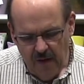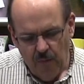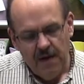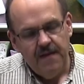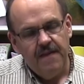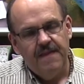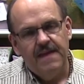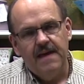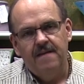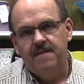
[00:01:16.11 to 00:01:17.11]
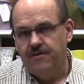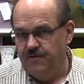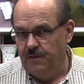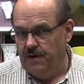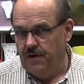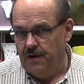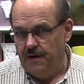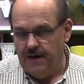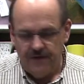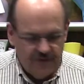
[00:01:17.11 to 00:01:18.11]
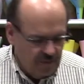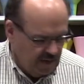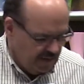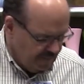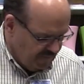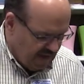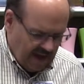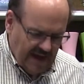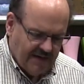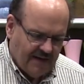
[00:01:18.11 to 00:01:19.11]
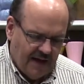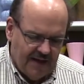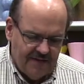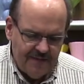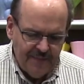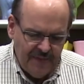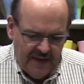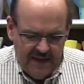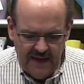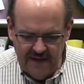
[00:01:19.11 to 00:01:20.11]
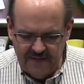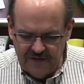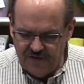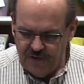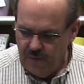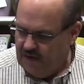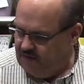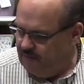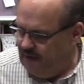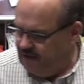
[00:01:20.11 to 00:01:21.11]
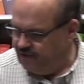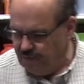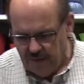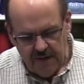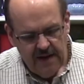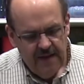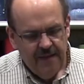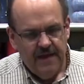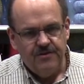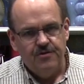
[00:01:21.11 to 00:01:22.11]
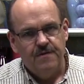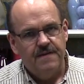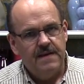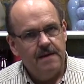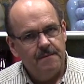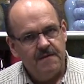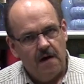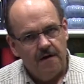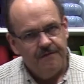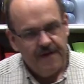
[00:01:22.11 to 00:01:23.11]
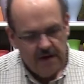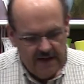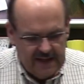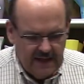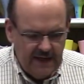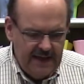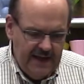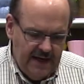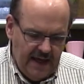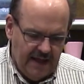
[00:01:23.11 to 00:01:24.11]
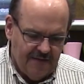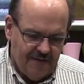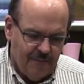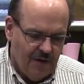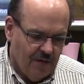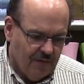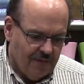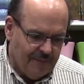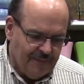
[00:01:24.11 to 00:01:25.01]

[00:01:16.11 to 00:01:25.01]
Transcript: One of the things that you learn in doing hand ties is that you want to make sure that your stems are fairly clean and smooth.